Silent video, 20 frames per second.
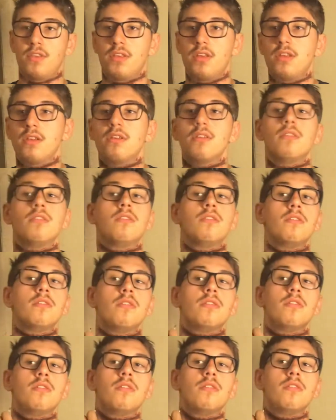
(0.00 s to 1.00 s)
with it.
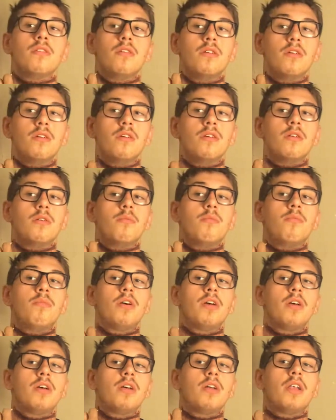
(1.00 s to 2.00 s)

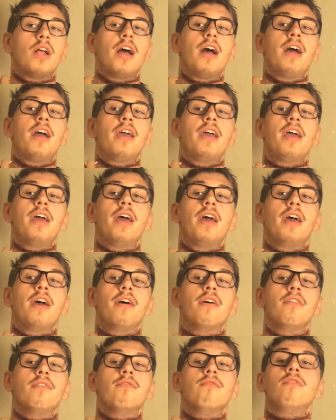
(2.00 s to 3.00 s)
But I
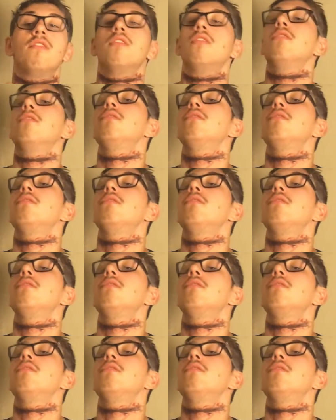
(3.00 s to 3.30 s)
have